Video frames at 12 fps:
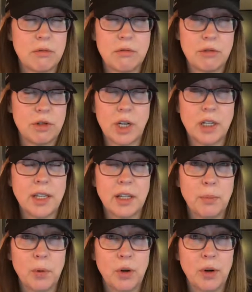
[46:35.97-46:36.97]
Shut down
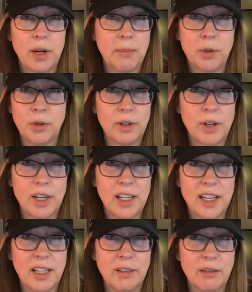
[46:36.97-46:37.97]
the program, turn it on
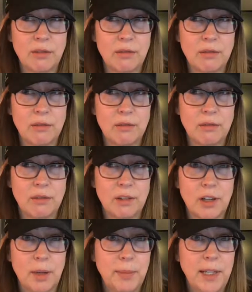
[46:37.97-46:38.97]
again,
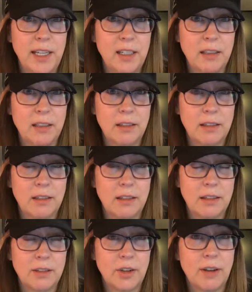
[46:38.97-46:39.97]
update
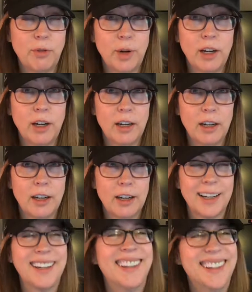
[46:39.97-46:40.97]
the software.
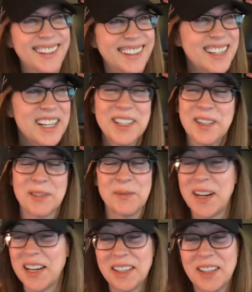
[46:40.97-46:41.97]
Those are
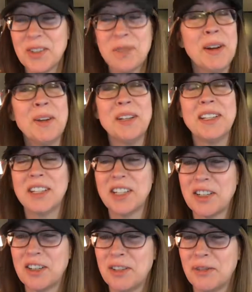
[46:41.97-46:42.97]
my only
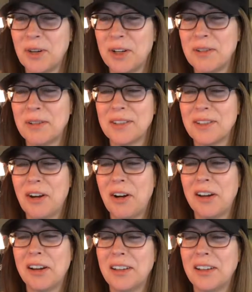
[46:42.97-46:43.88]
suggestions for you. Sorry.